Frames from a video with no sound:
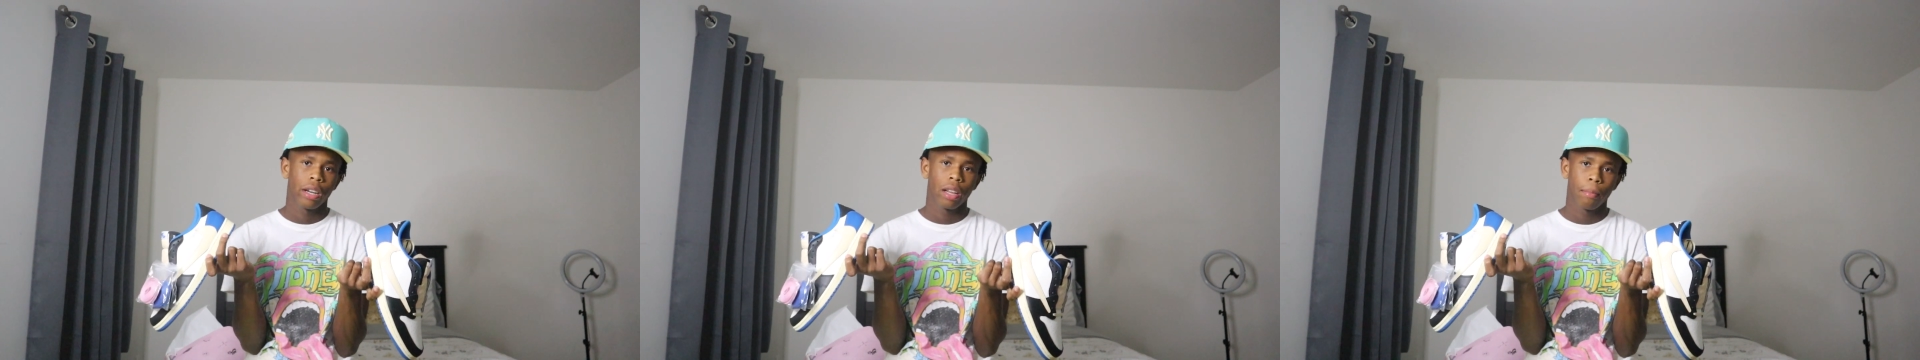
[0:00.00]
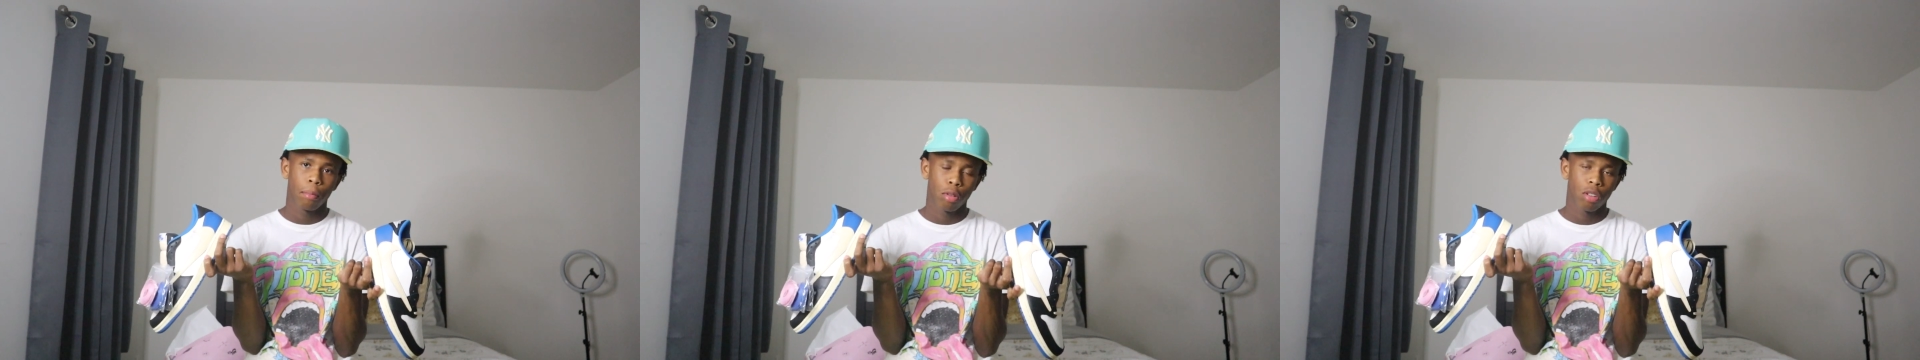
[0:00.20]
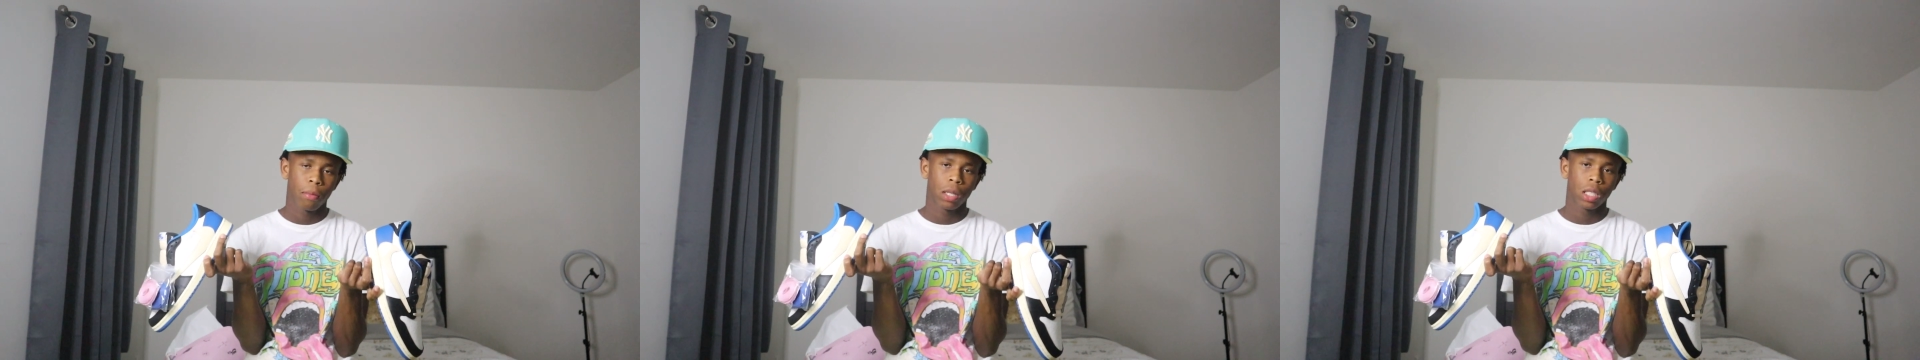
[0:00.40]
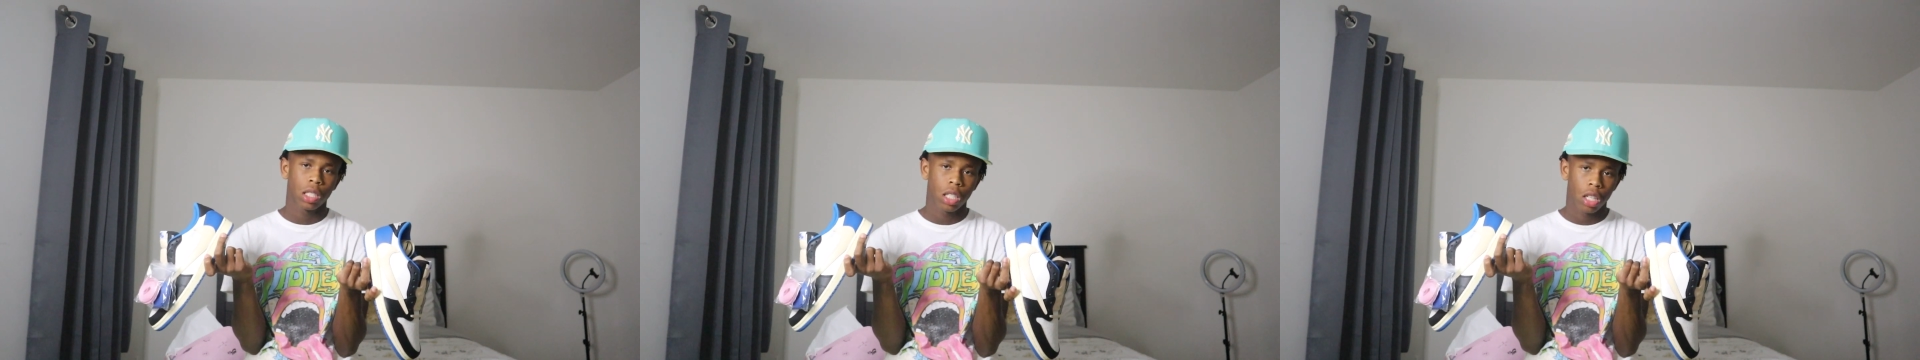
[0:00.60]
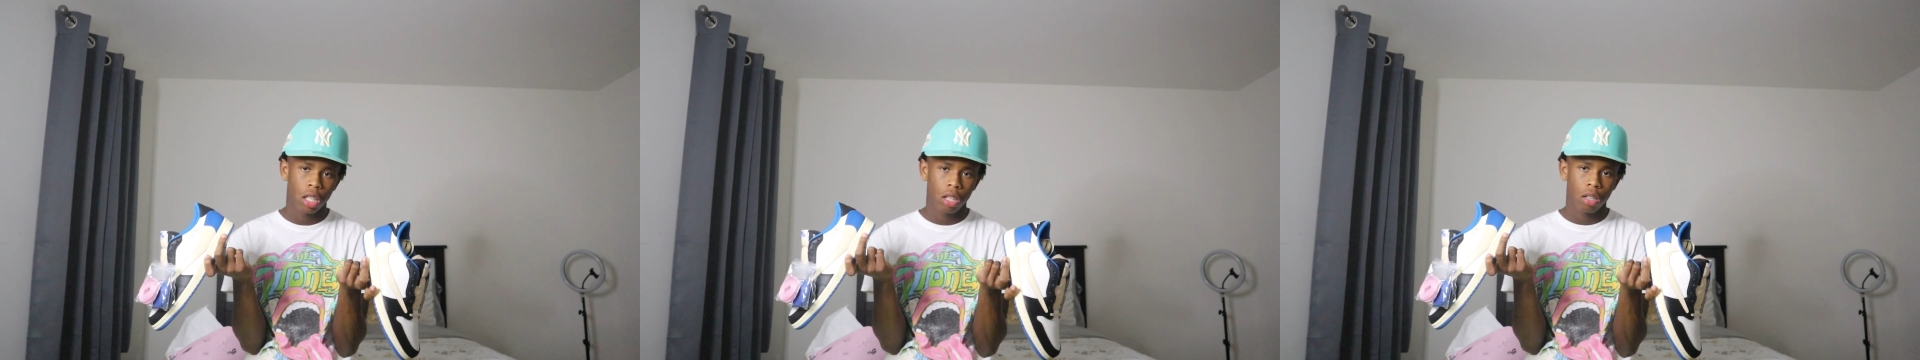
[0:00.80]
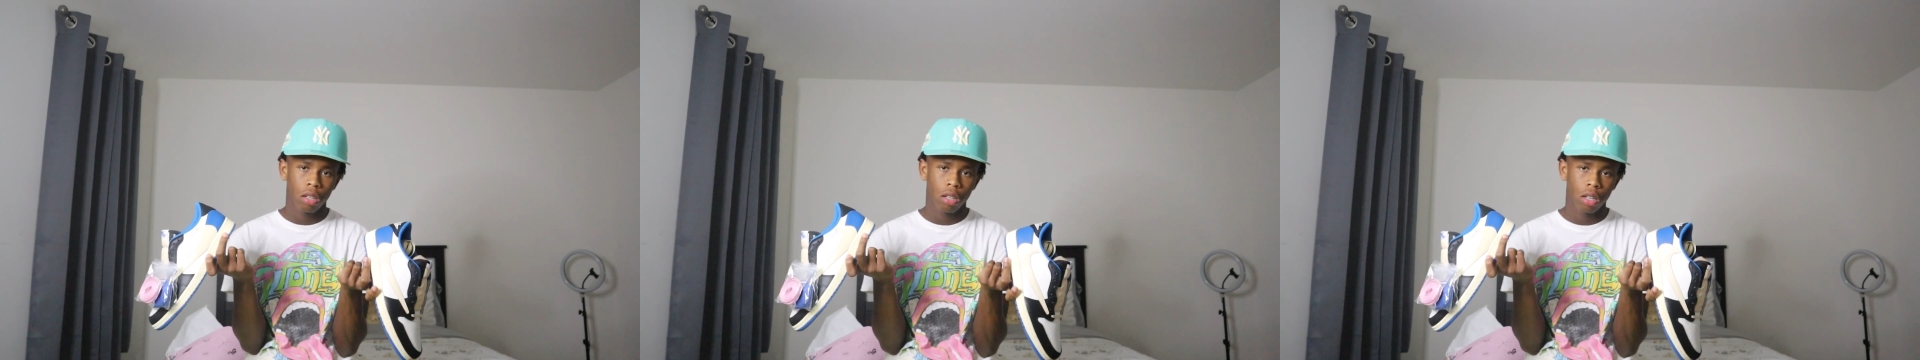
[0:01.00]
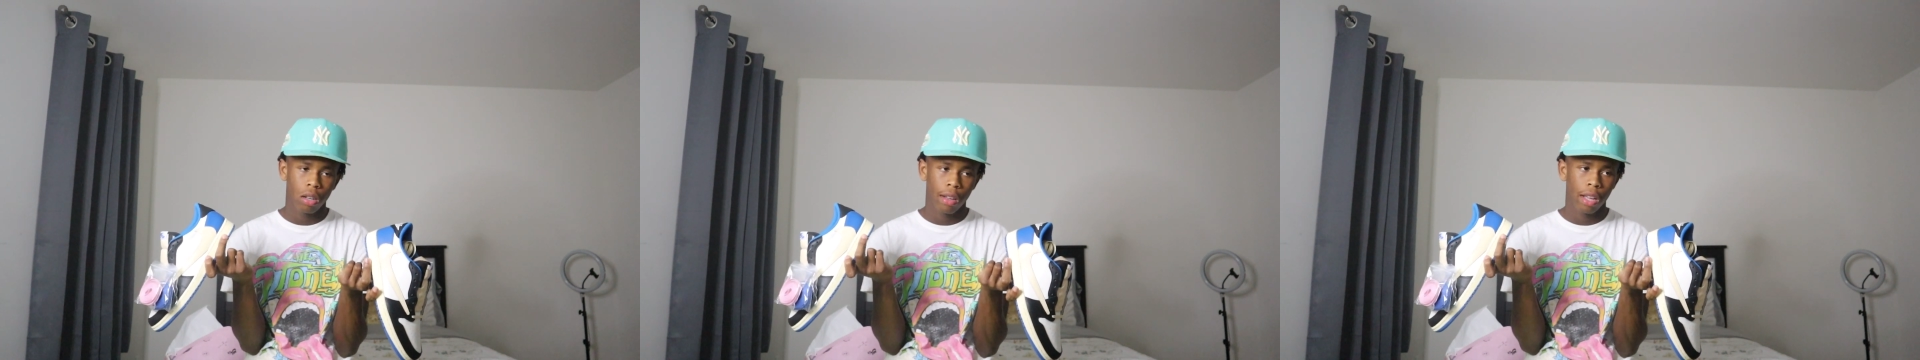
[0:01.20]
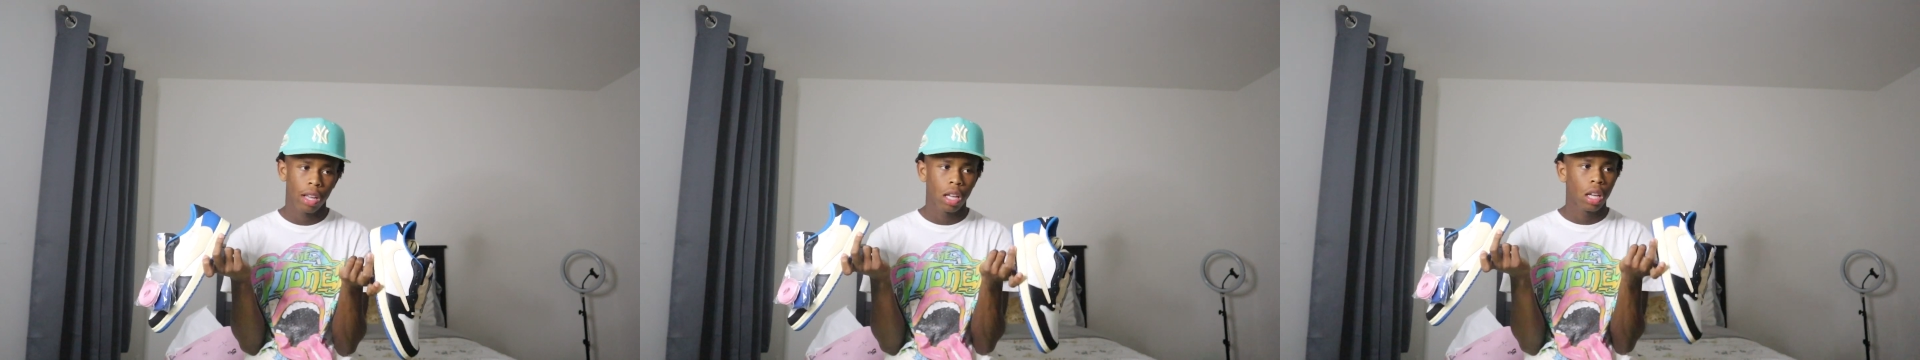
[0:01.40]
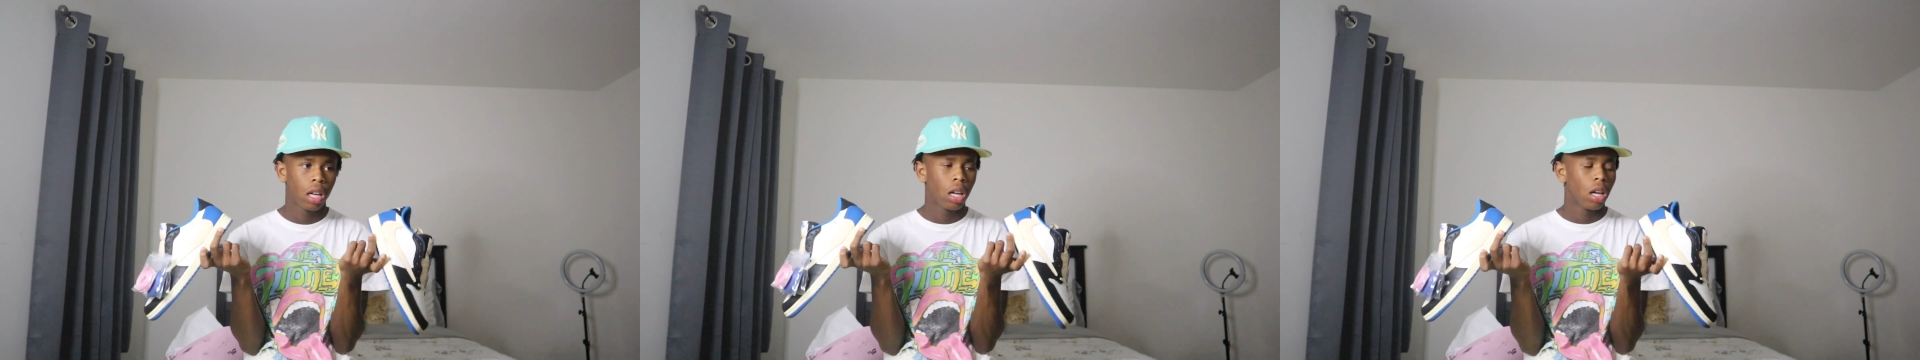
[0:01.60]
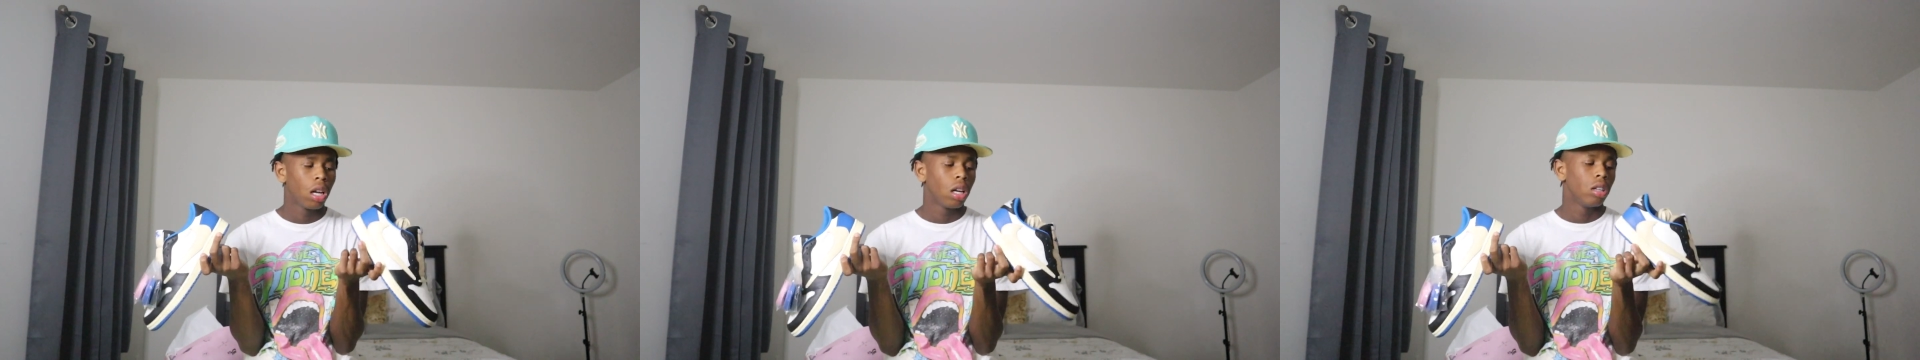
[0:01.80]
they broke my scale.
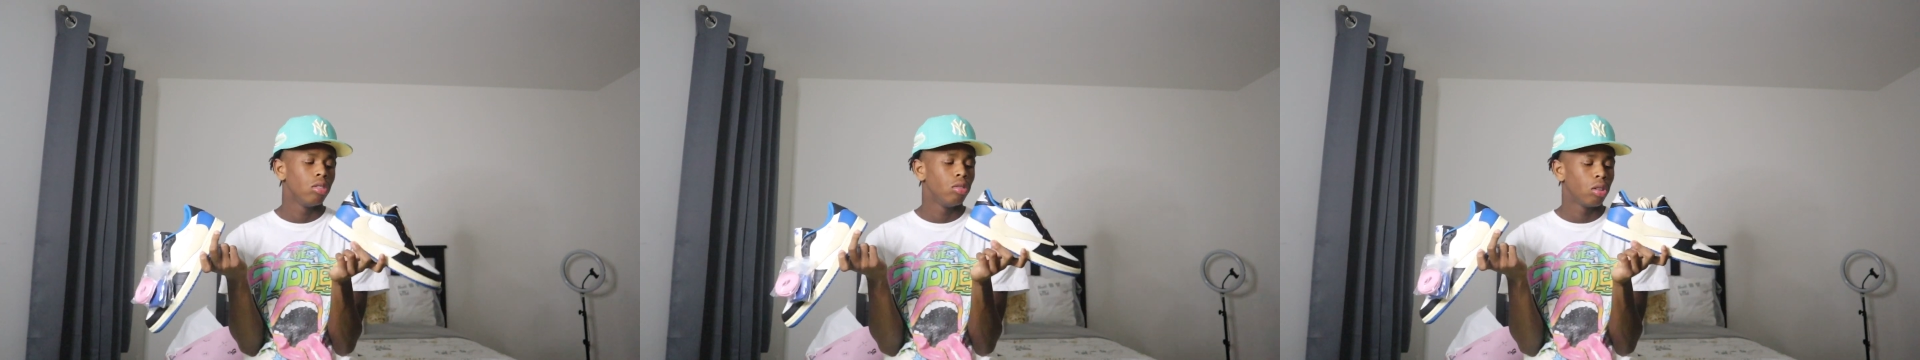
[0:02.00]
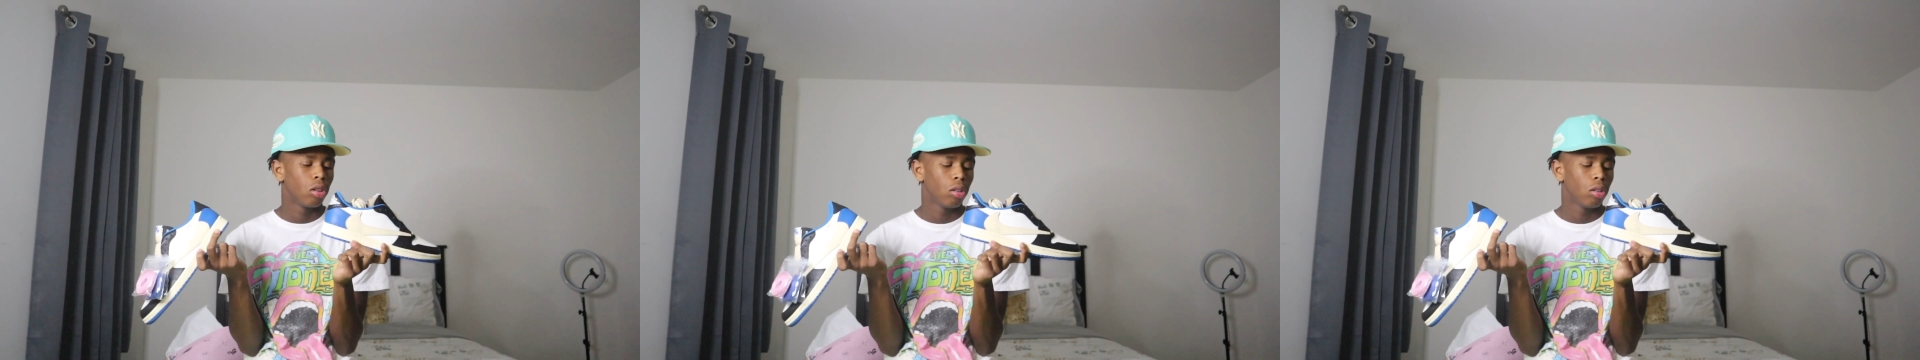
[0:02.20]
You